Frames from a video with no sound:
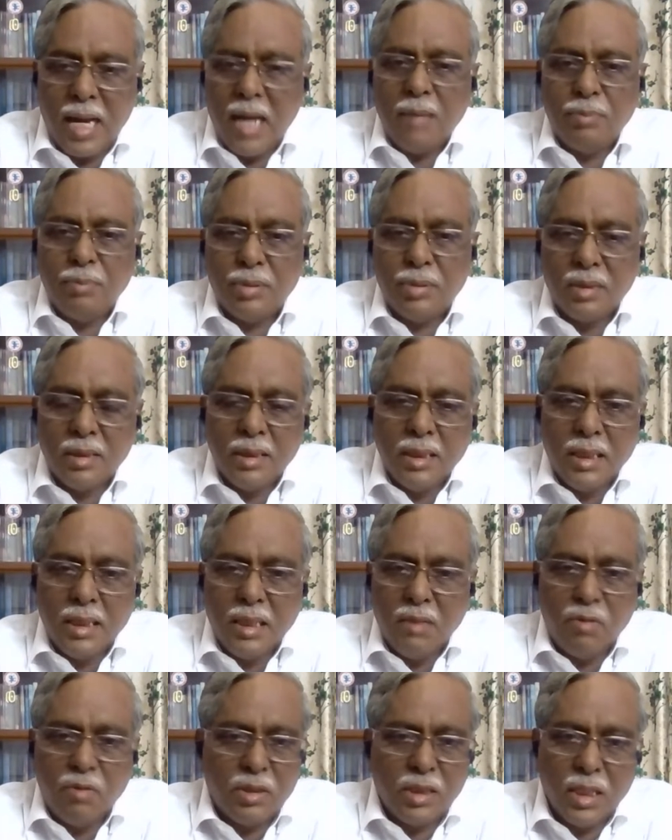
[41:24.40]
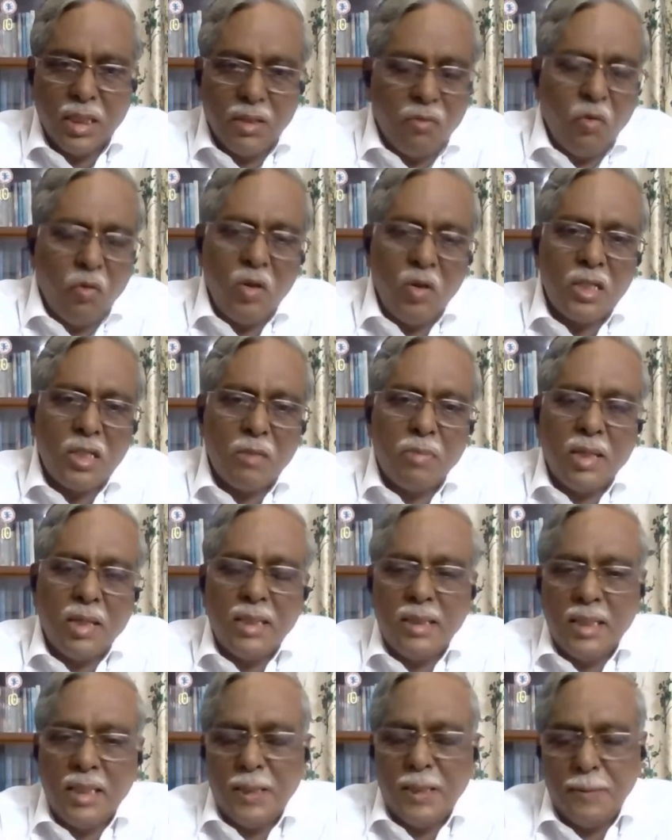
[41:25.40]
Perhaps he was influenced
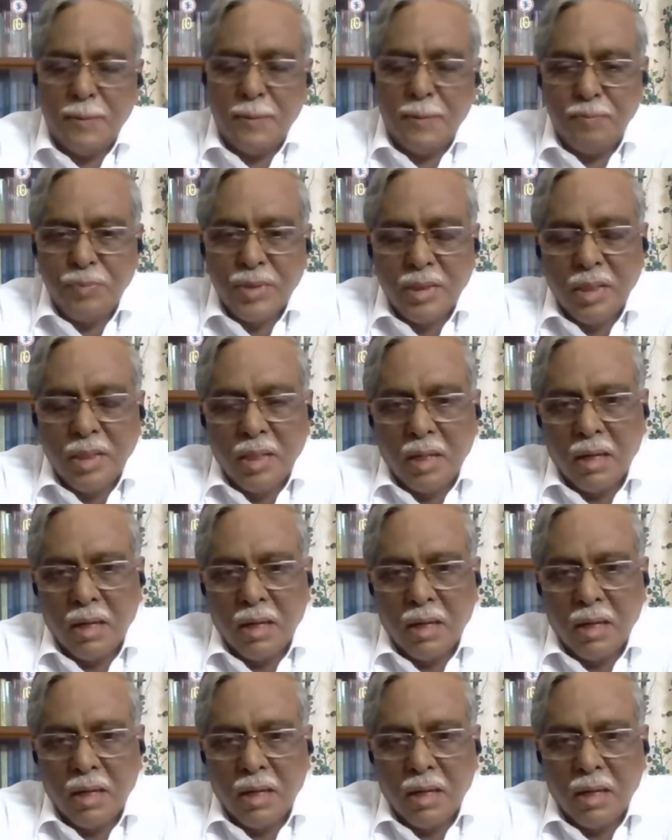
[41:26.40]
by the